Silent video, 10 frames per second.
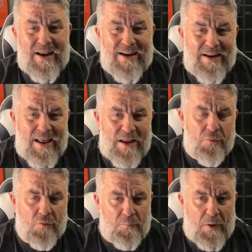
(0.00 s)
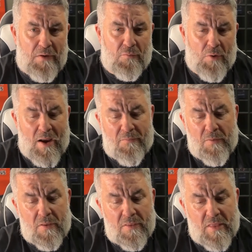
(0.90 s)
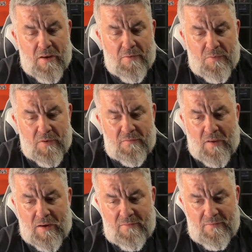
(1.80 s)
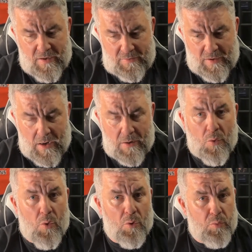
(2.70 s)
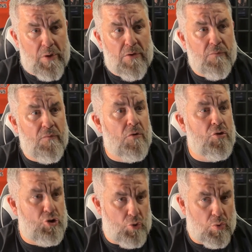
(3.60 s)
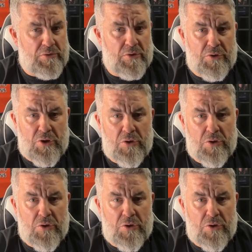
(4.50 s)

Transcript: in an interest-based graph, think of this like TikTok or Reels or Shorts on